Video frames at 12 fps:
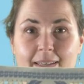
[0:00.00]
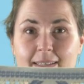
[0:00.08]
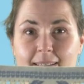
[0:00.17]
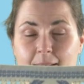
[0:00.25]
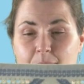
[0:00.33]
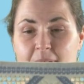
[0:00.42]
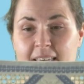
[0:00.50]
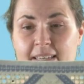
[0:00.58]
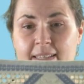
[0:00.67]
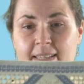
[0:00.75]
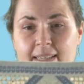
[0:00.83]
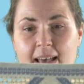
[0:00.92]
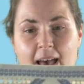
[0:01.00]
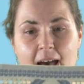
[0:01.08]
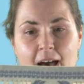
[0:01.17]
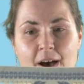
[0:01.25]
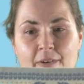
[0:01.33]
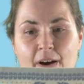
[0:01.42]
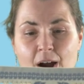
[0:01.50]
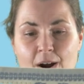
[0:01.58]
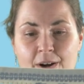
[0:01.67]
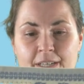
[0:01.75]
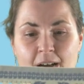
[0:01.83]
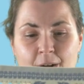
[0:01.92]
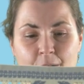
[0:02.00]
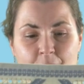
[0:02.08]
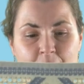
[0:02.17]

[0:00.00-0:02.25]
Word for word: This is a piece of Hardanger